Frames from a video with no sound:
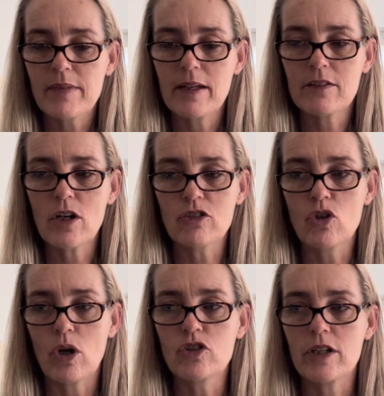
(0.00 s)
it's not
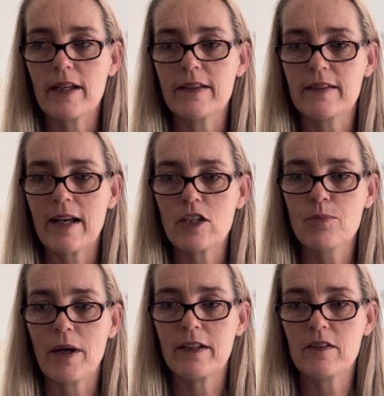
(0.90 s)
dodge it as such,
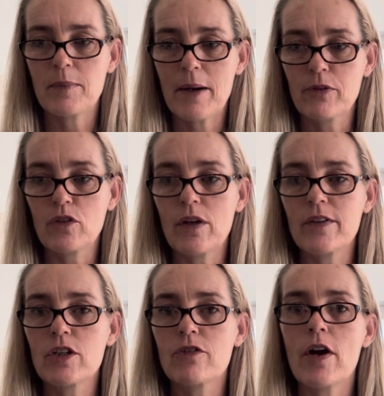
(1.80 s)
but it's about
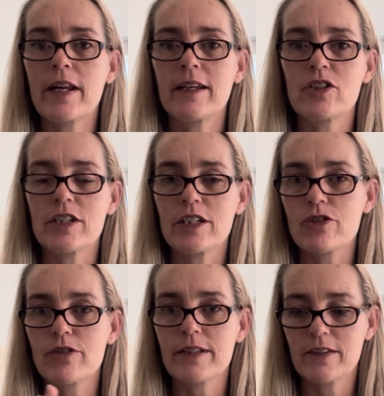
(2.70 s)
preserving your own energy
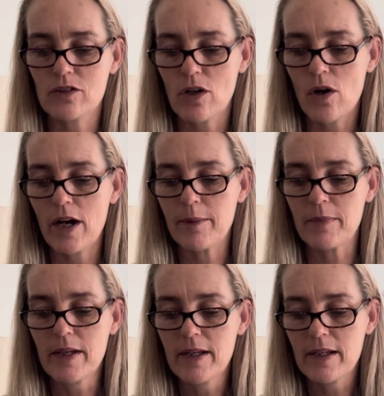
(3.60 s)
during this time